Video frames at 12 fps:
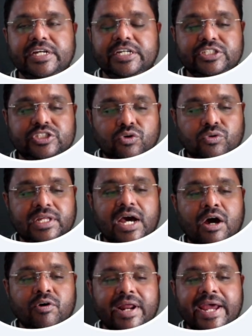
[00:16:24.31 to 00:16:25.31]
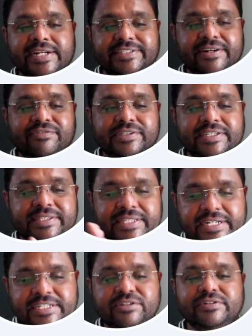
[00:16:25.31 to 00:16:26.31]
So our answer for the
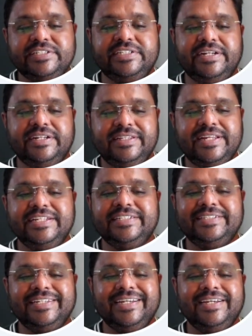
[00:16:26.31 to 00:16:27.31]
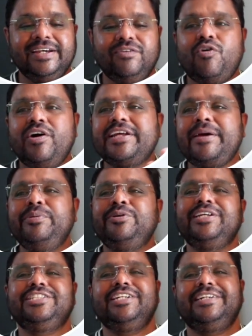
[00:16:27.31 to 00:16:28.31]
third question, that is what
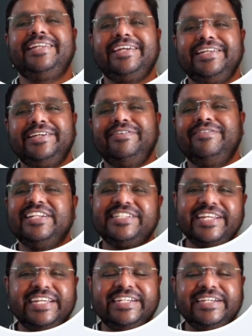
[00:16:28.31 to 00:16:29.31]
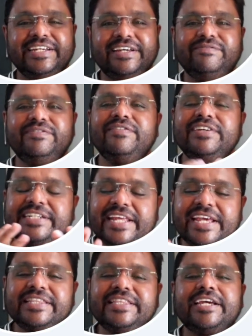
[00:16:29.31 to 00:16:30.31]
computational technique we will take
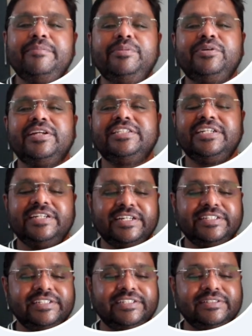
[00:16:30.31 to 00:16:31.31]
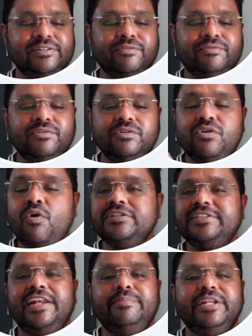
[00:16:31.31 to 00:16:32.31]
the computational techniques of Gauss
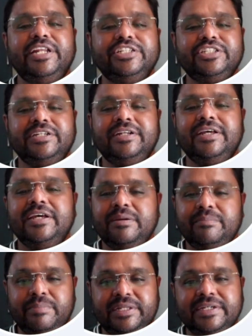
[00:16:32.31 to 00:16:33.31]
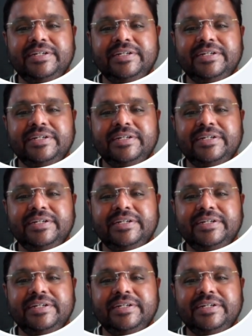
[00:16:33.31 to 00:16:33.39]
elimination method